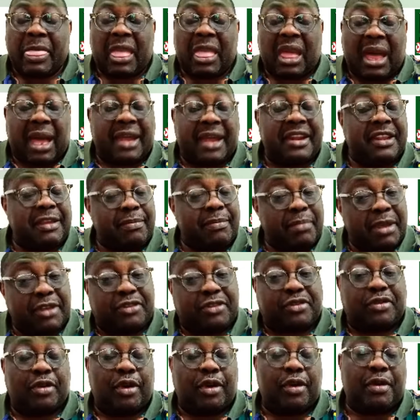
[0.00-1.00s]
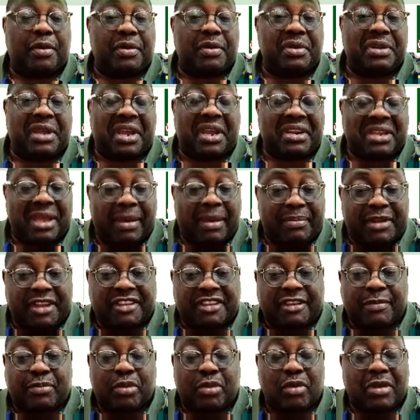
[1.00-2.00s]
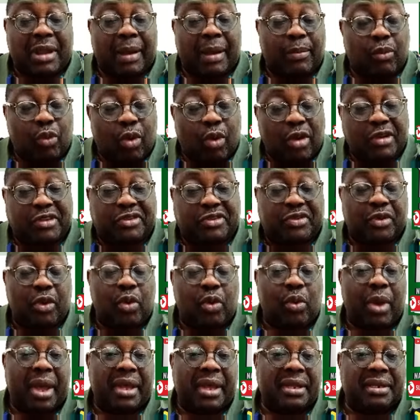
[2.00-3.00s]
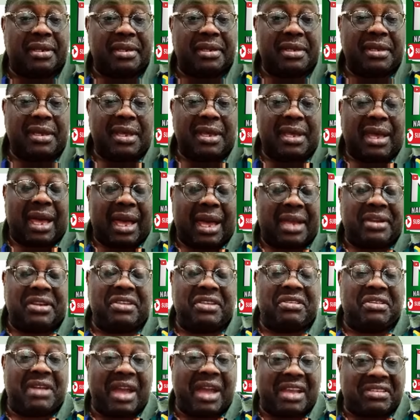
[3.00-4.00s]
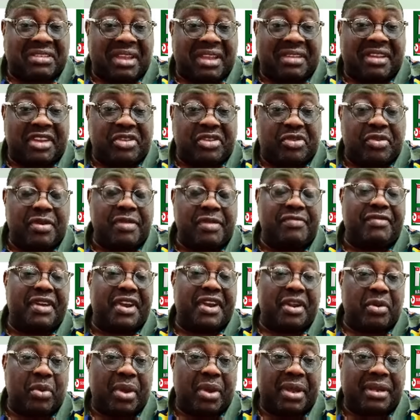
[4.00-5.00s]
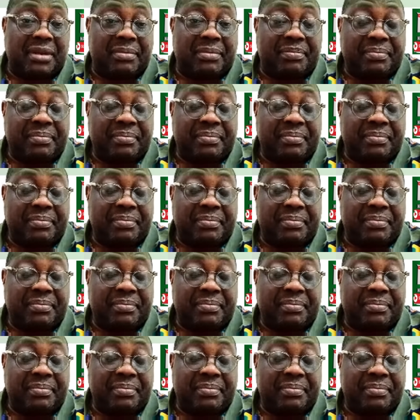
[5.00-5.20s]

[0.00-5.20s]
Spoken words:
and he made sure that the amnesty program worked so well, and this guy started doing very well.